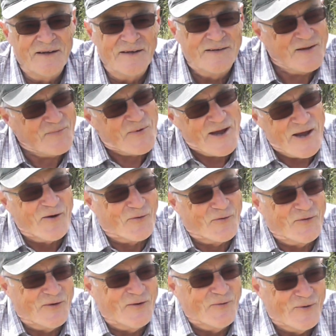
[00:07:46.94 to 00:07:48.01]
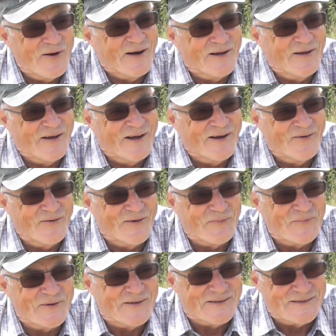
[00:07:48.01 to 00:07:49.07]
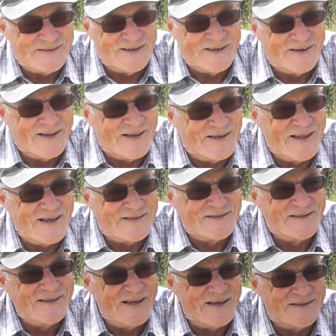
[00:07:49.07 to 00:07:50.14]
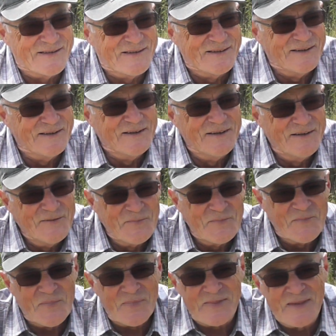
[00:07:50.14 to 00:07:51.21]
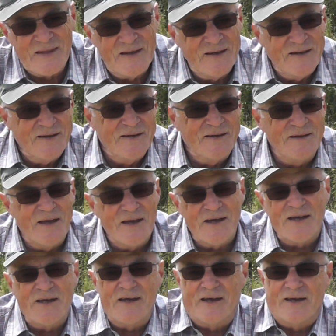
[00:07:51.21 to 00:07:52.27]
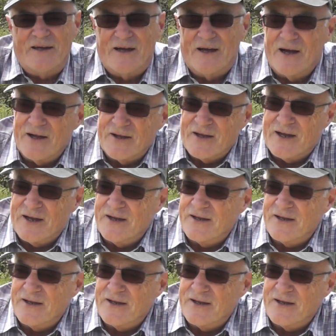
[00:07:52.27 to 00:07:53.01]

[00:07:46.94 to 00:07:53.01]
I take my hat off to you, really, Rick, because I'm a young buck, mate. It's fine. Don't worry about me. Okay.